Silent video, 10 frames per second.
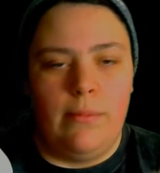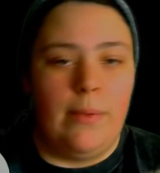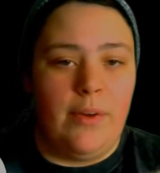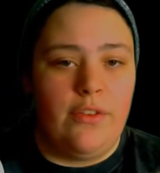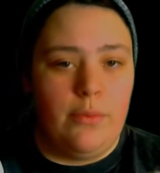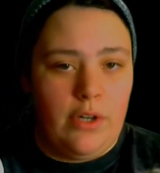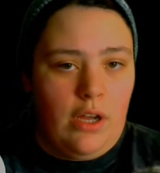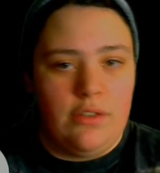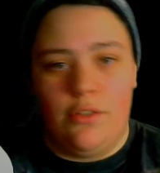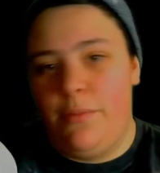My mother would
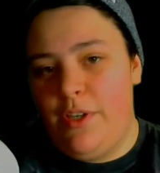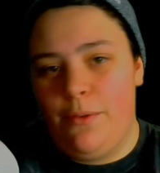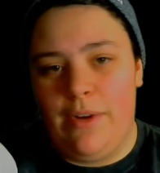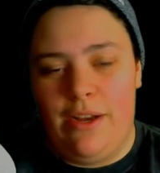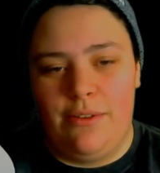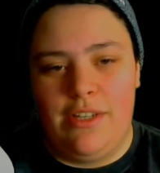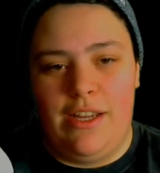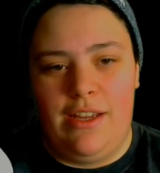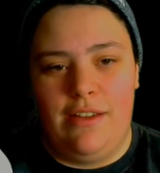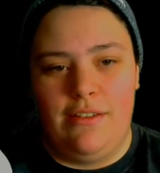also be around
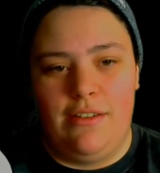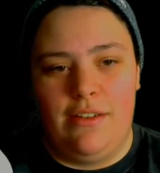and